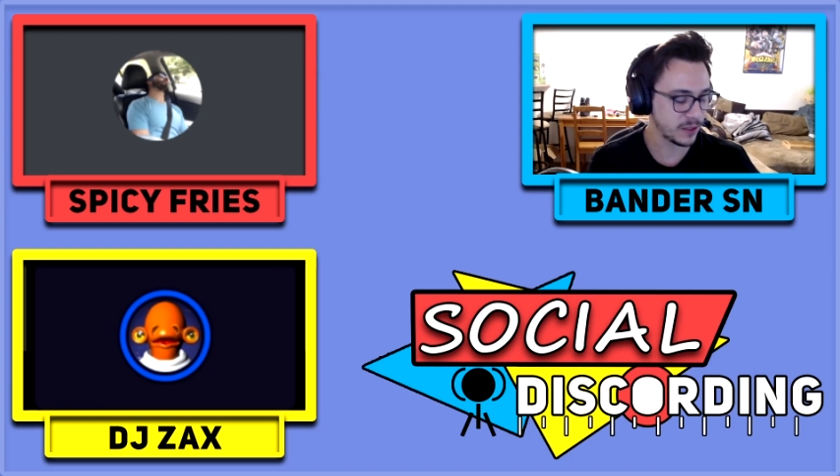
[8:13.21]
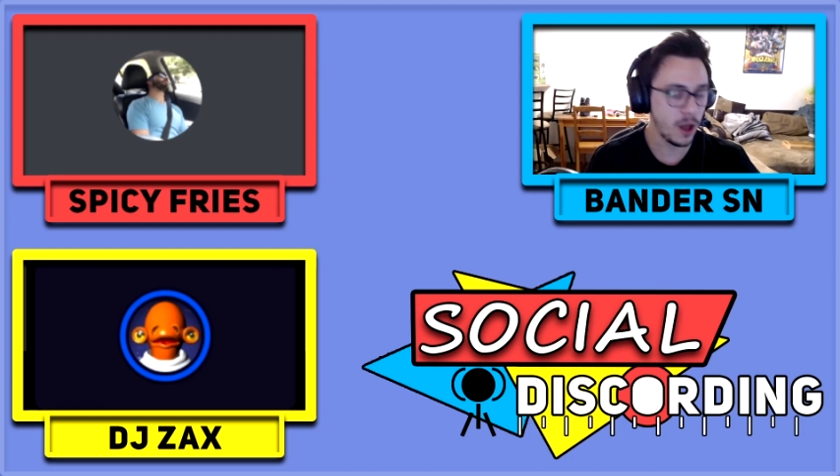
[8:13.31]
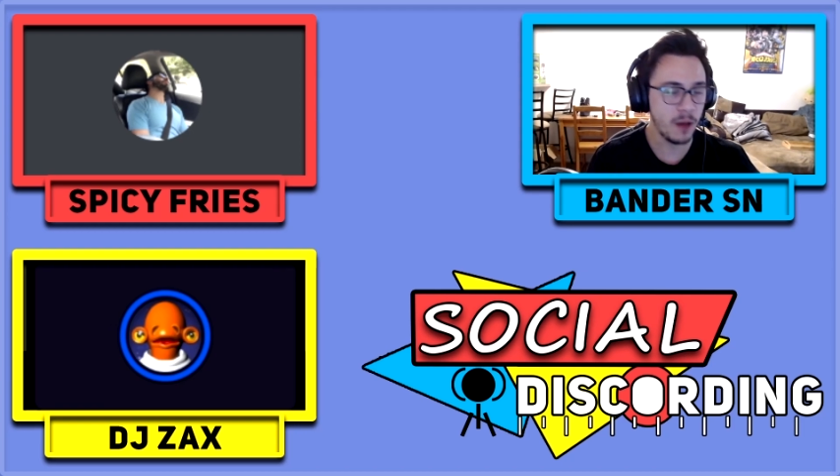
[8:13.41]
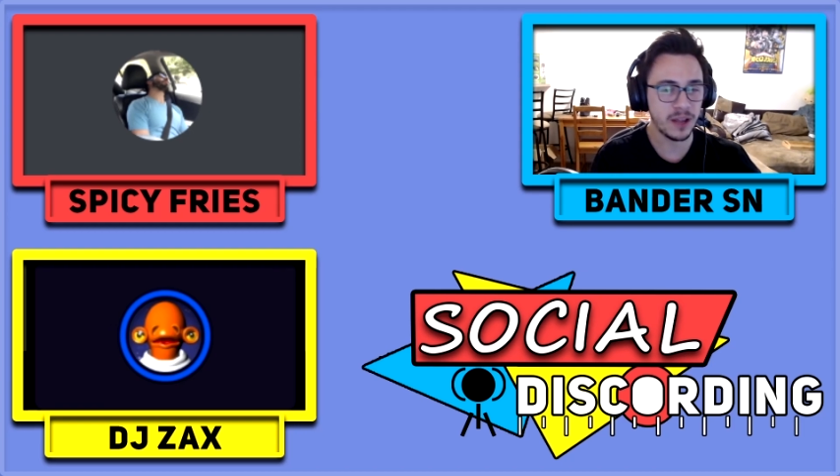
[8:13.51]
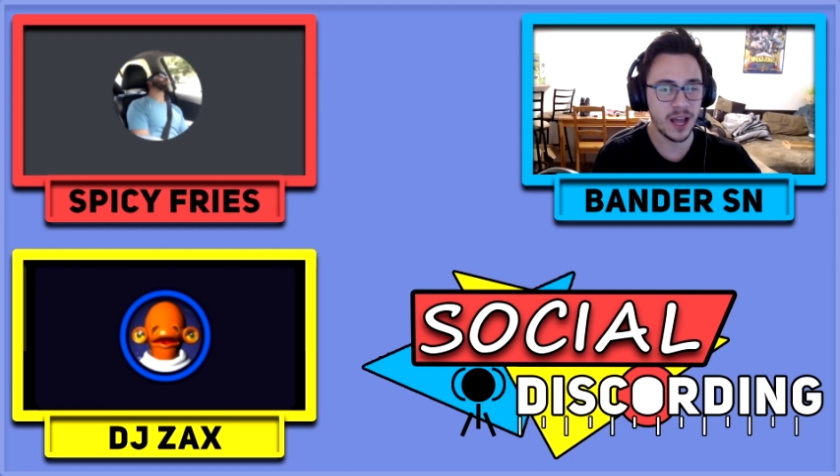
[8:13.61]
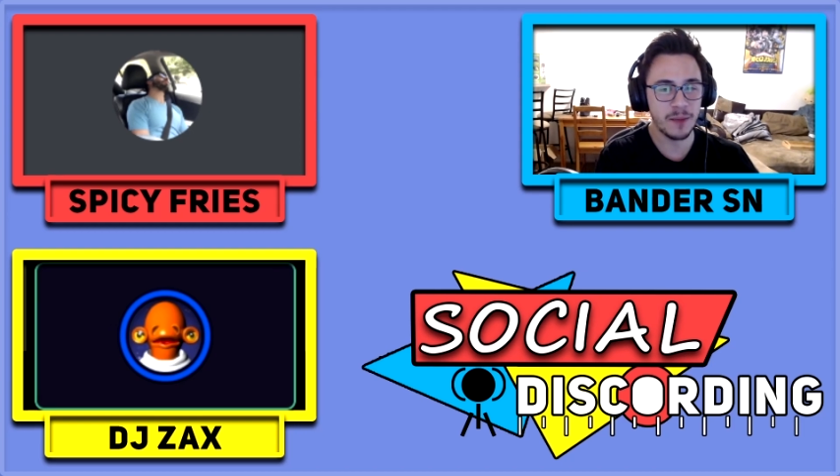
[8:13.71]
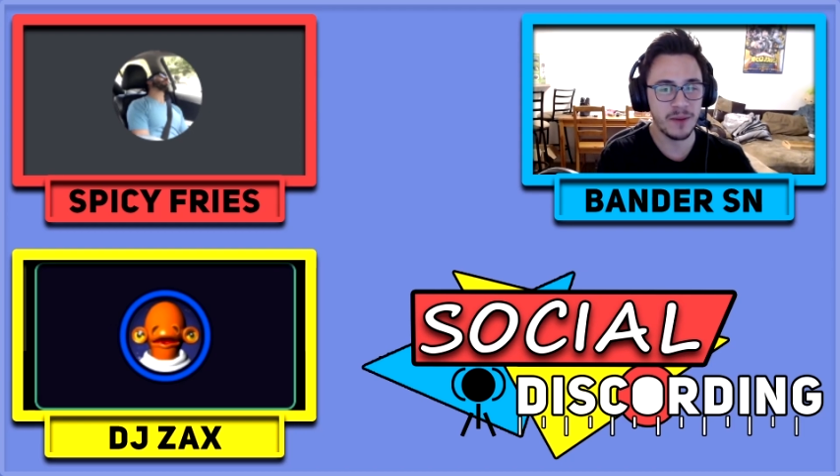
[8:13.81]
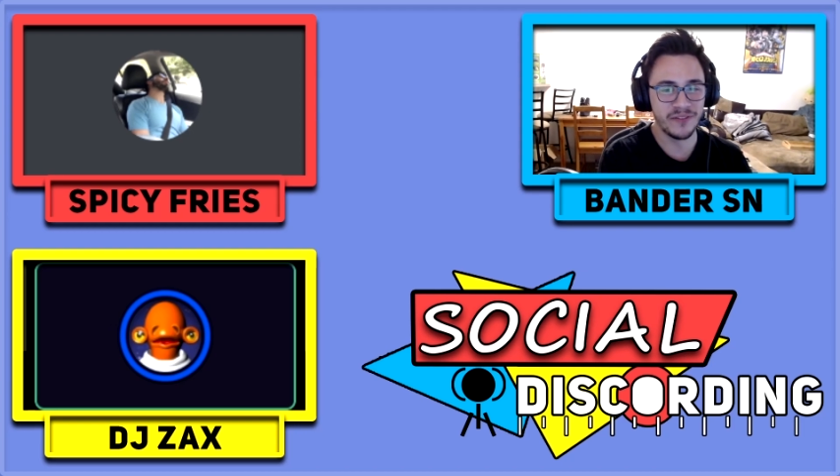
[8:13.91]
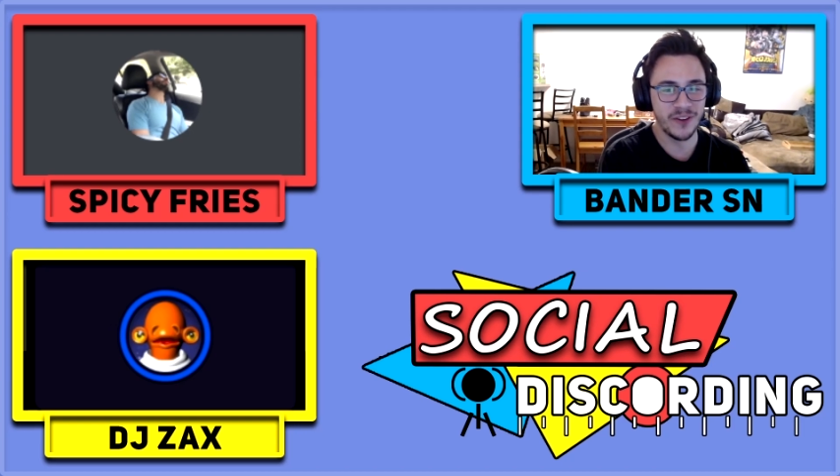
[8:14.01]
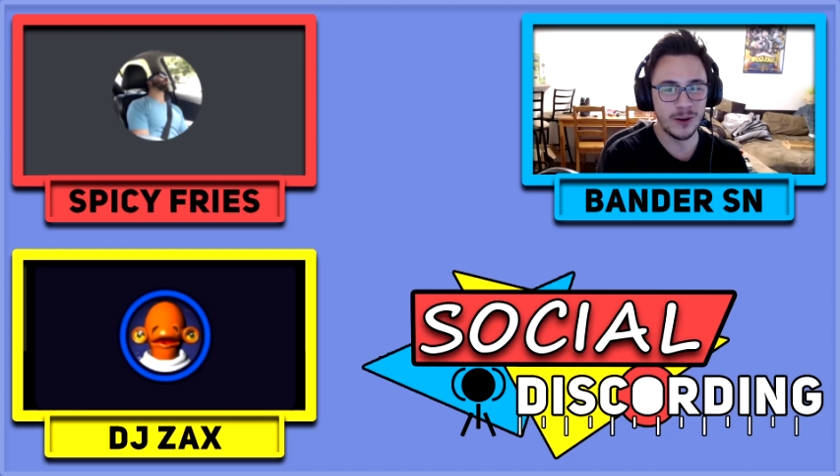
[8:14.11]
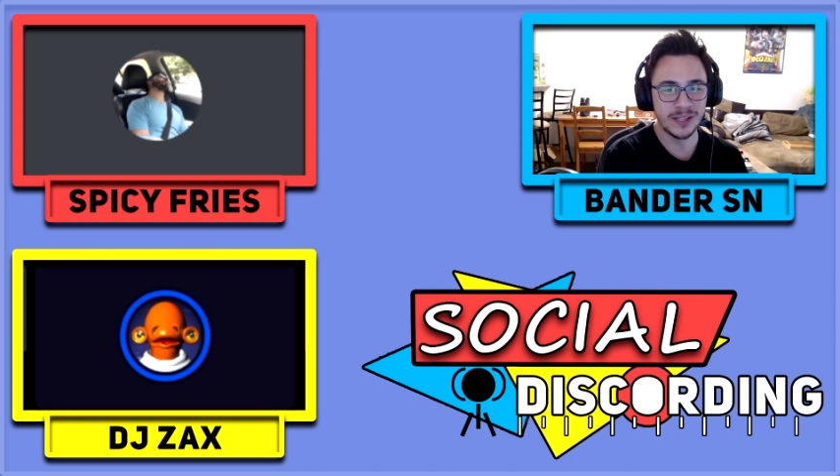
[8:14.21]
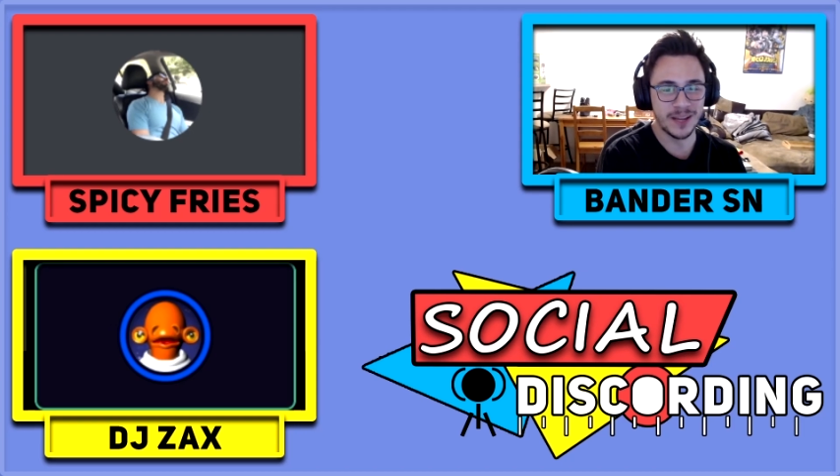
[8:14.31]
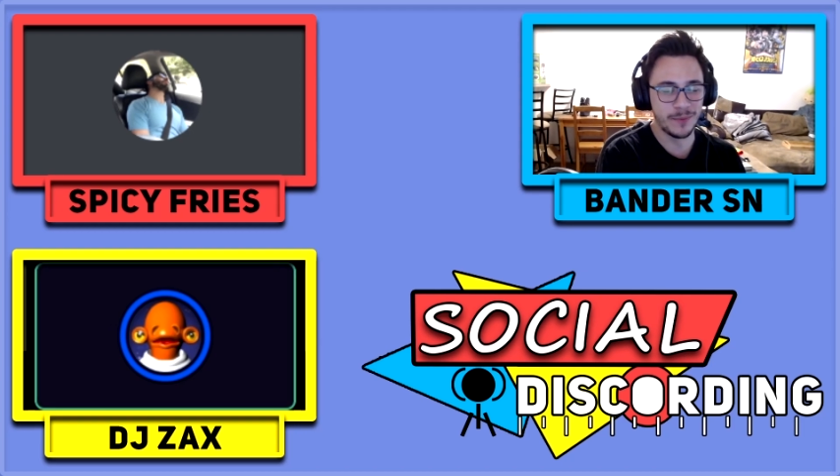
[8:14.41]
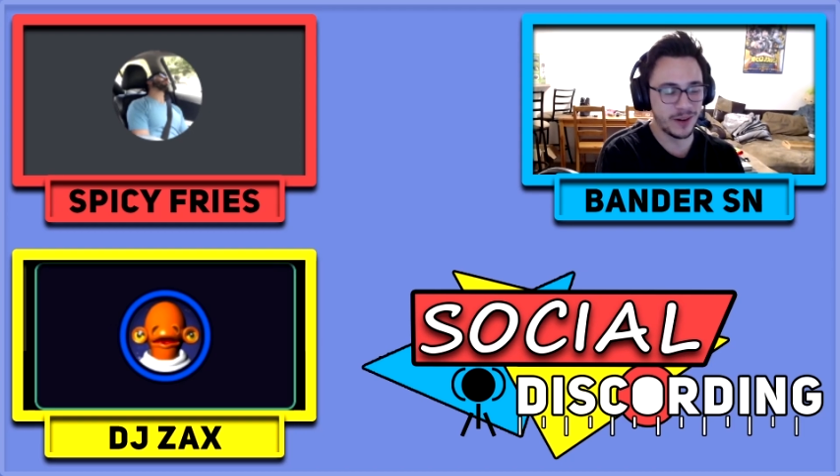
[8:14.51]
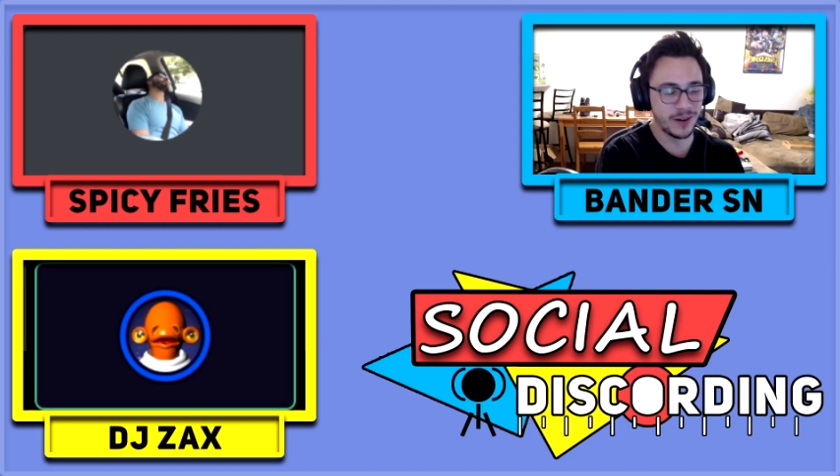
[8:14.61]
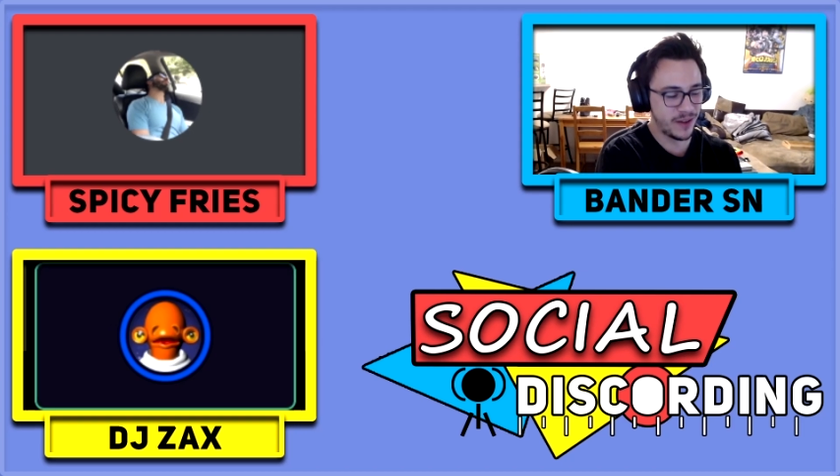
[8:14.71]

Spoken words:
Oh God, my phone is coming off.